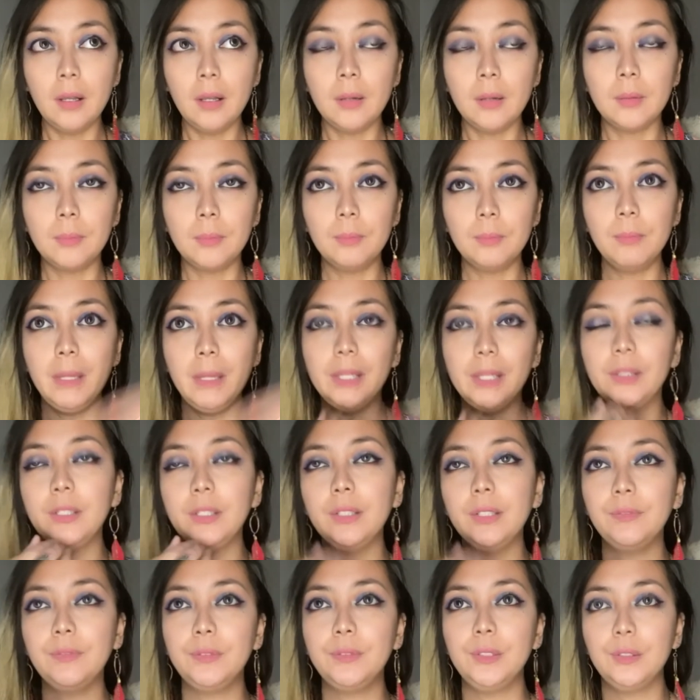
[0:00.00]
better
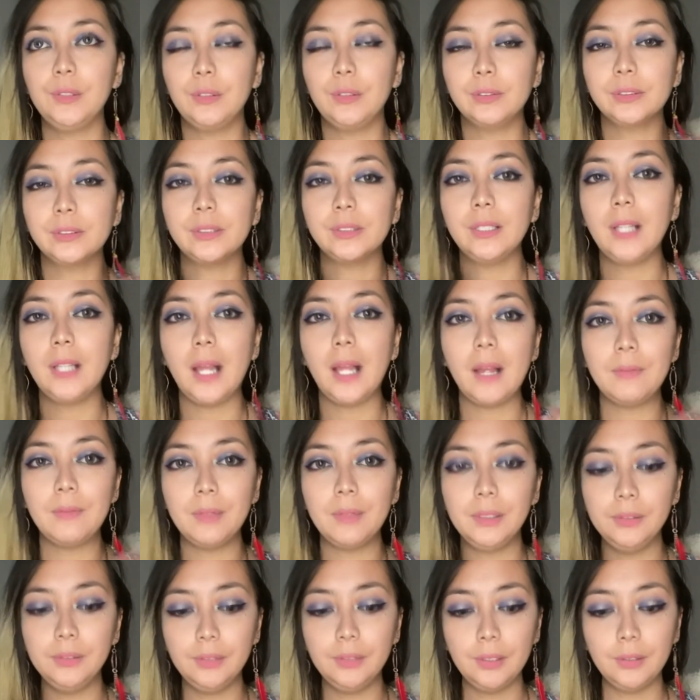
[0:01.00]
if you also have
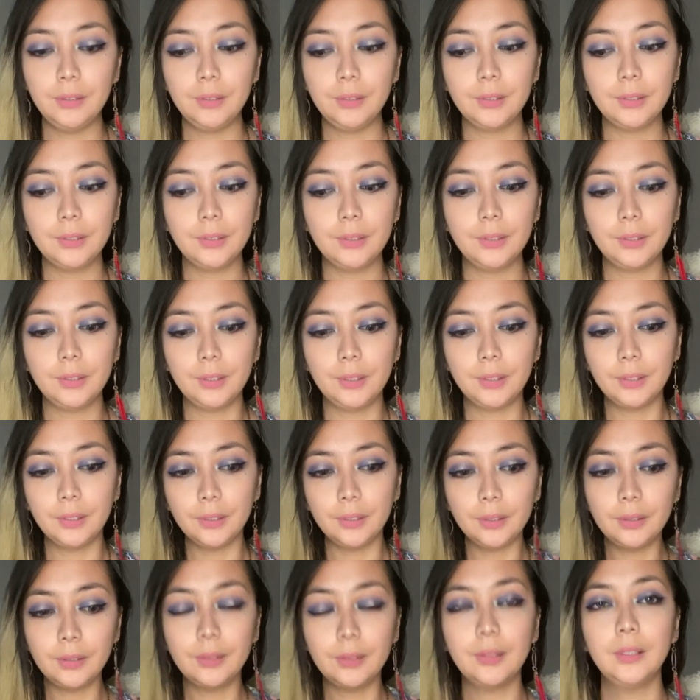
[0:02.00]
another
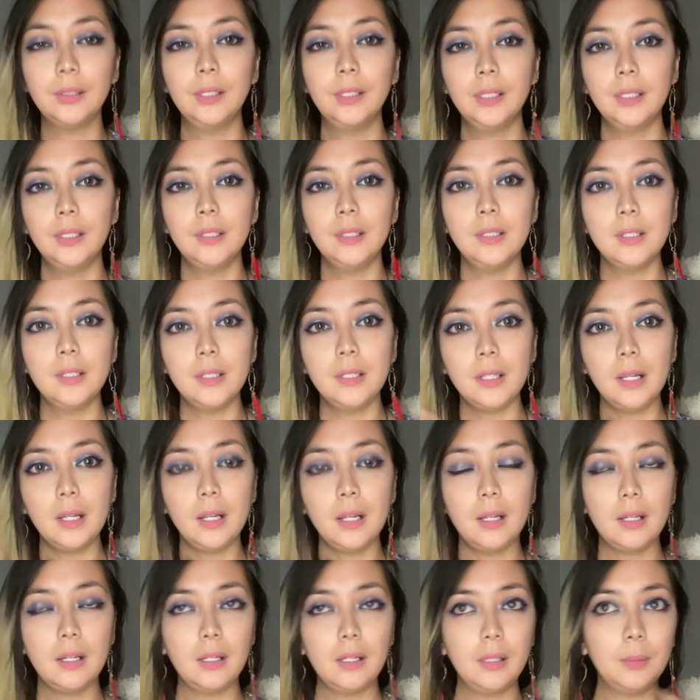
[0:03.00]

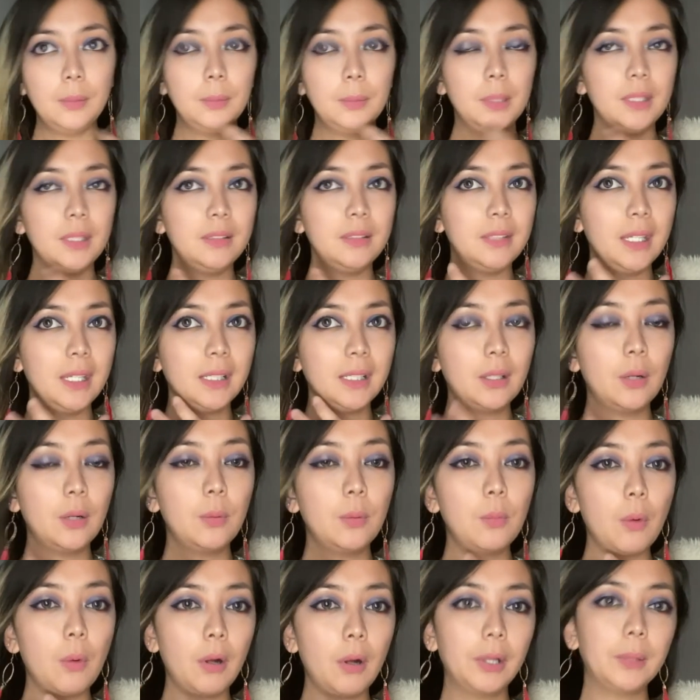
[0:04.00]
neck
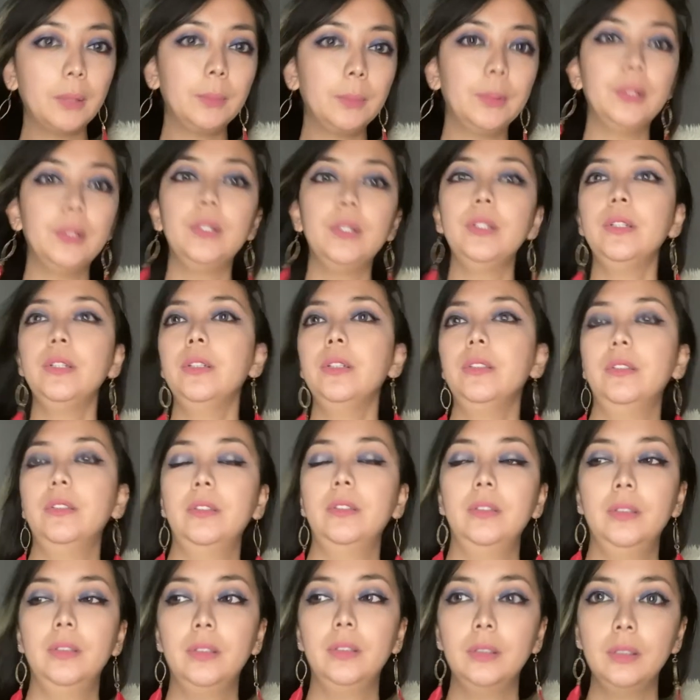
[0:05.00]
warmer
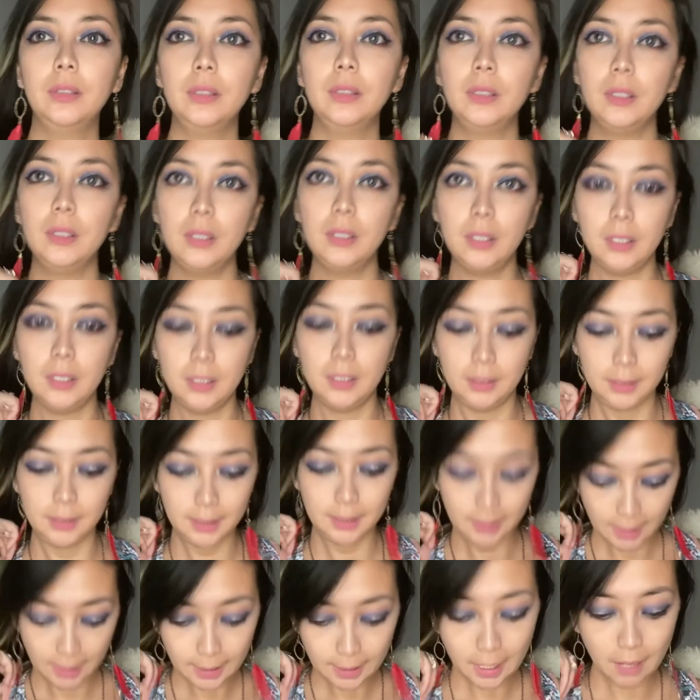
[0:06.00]
Then
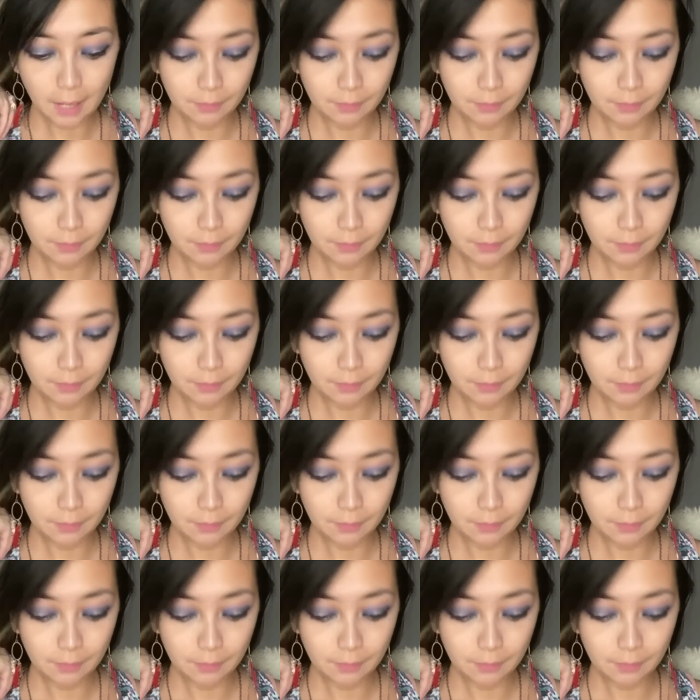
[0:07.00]
I have